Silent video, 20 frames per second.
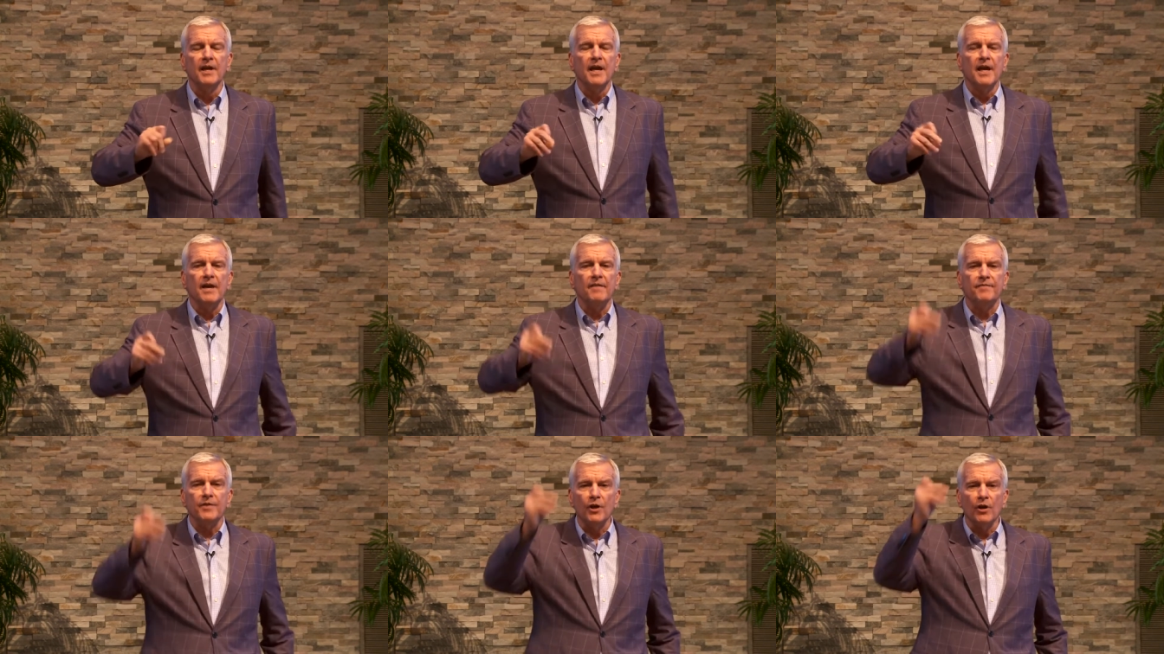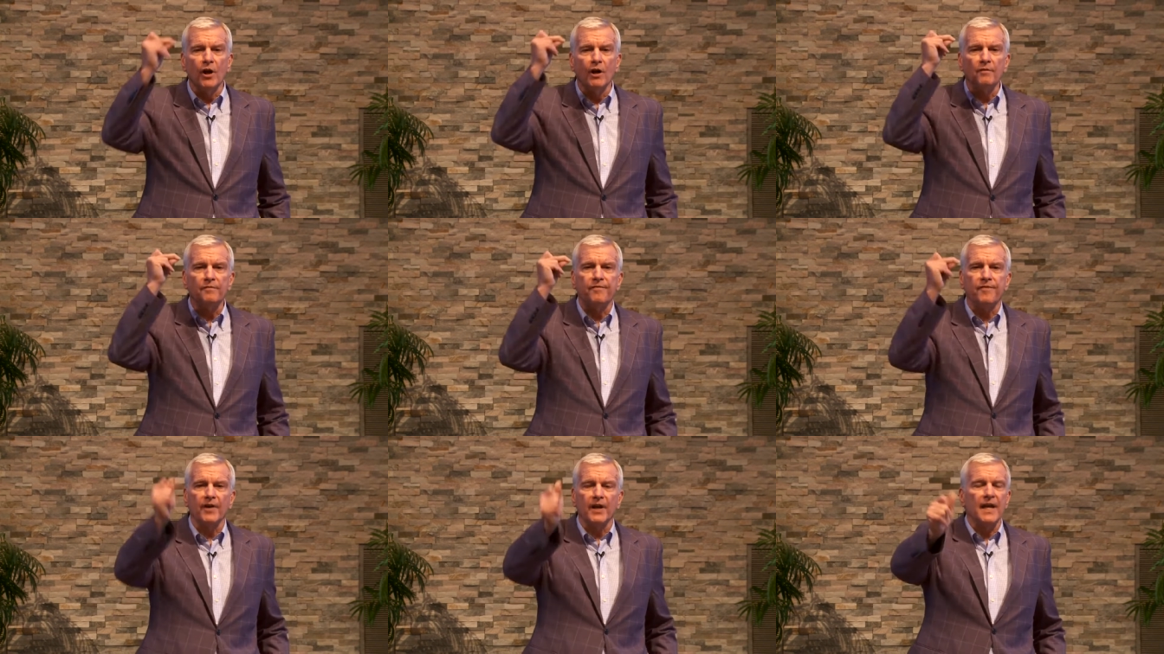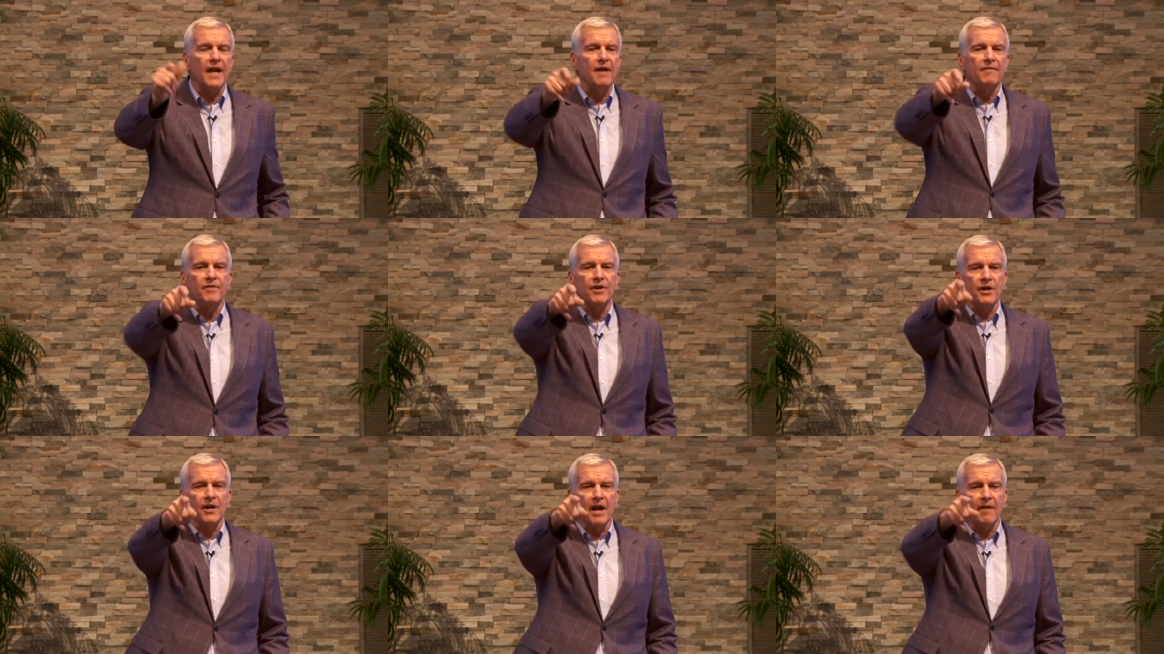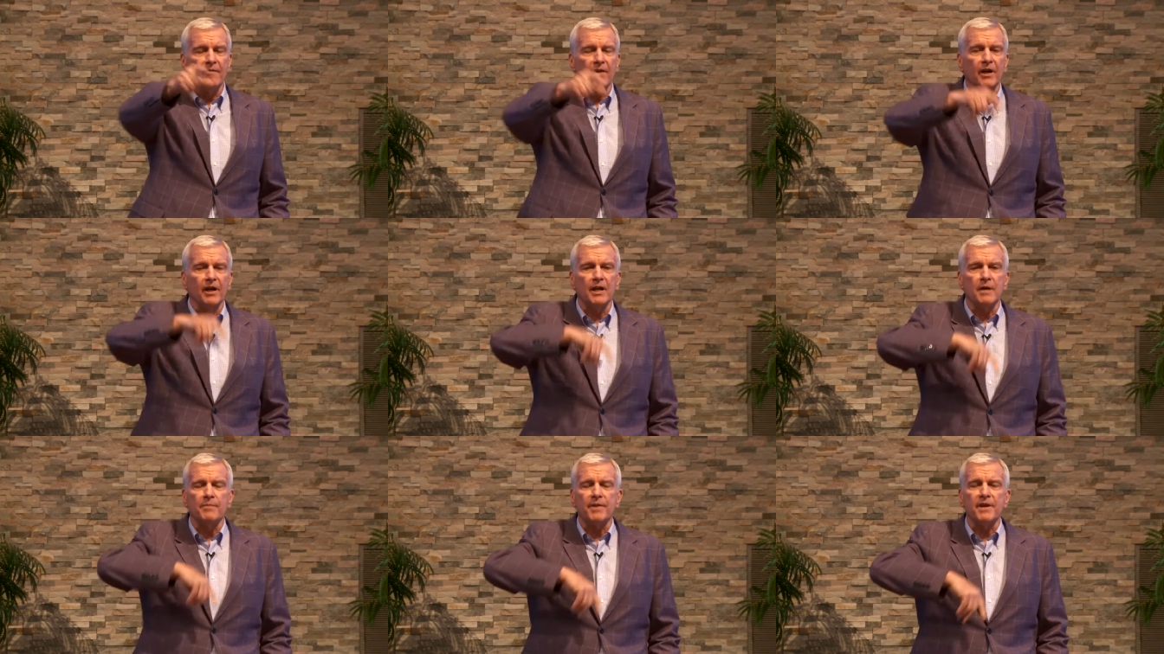If you don't forgive, you're never
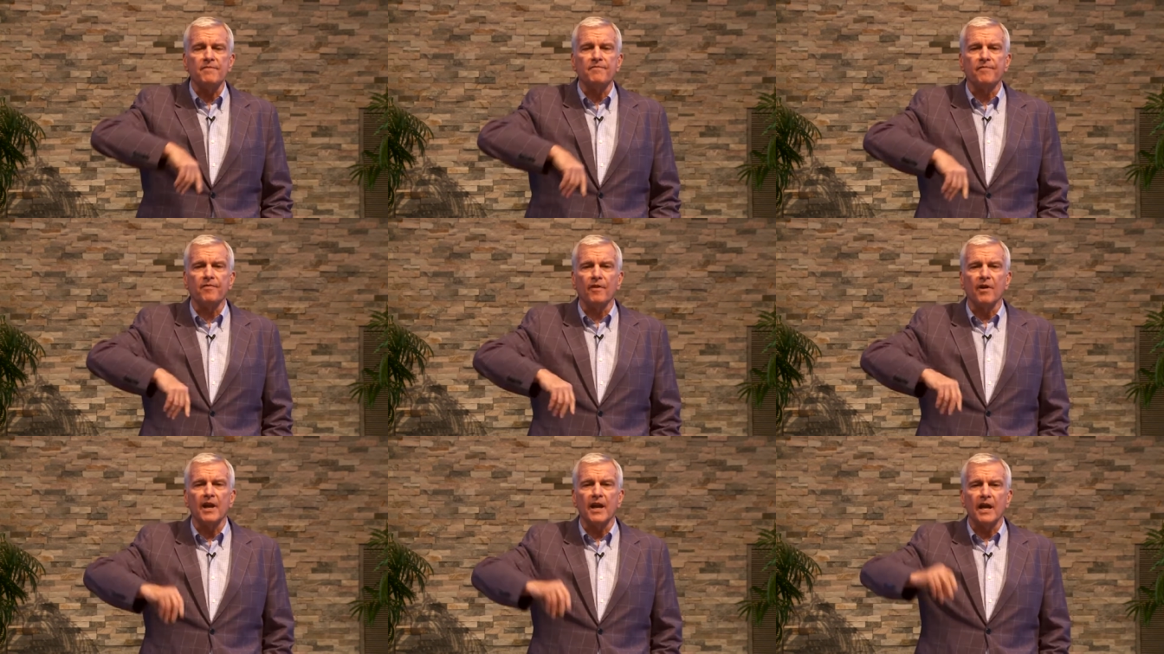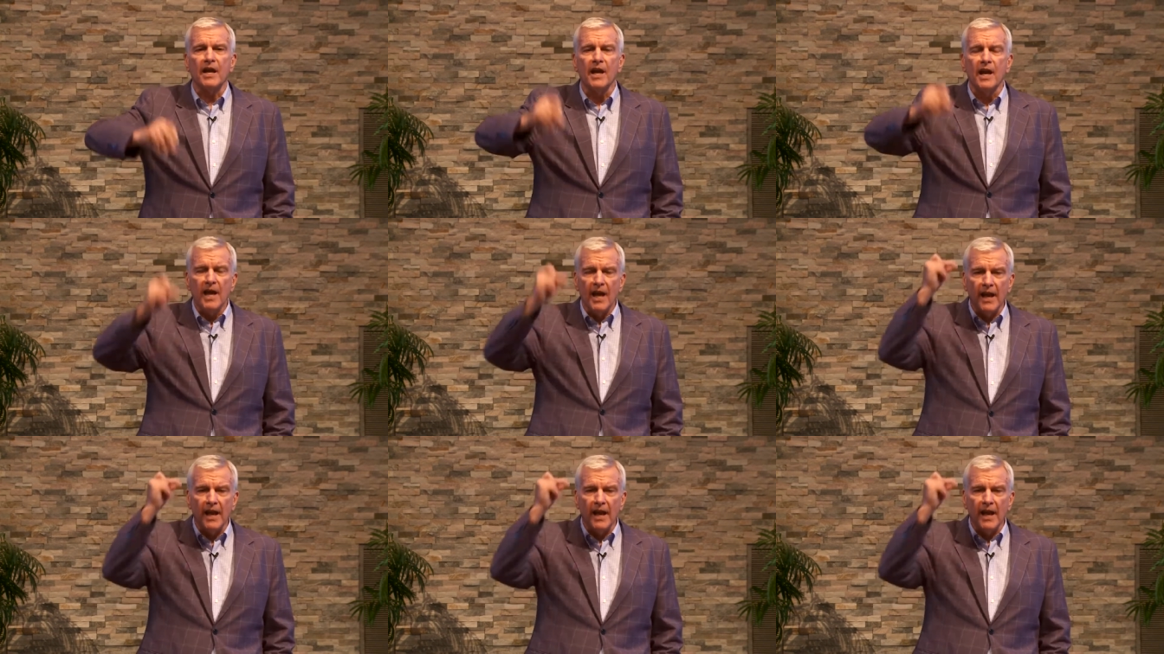going to be free.